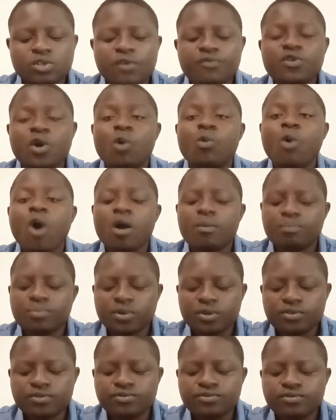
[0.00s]
note of your
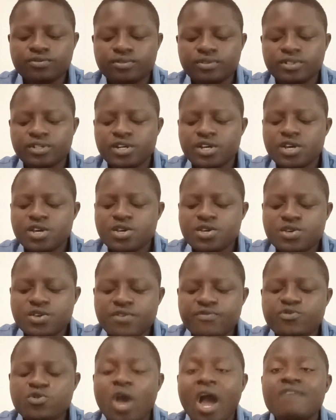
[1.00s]
work proof.
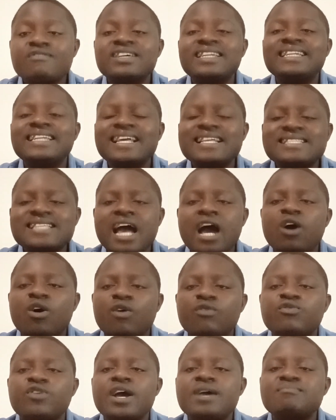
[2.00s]
If you have a letter
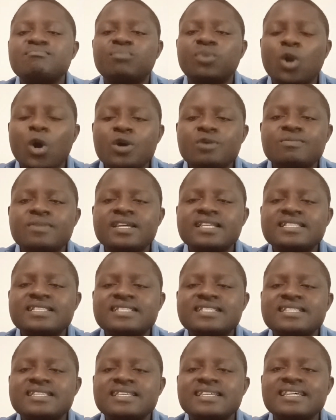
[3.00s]
of
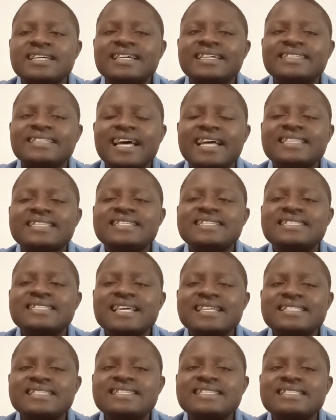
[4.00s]
employment that is
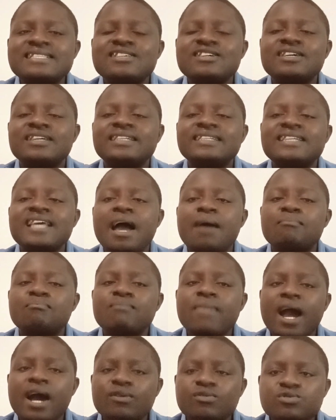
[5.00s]
stating the
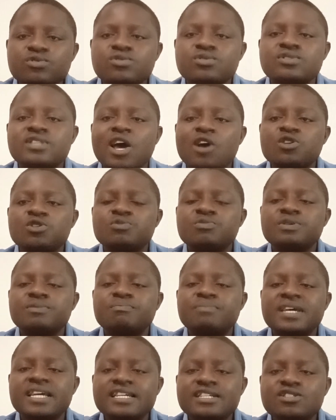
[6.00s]
amount that you'll
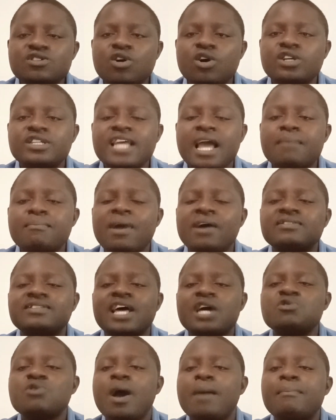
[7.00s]
be paid or the
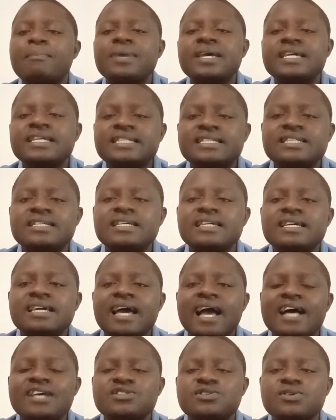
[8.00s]
amount that you are paid
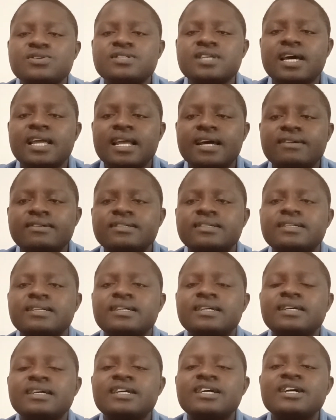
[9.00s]
as your salary,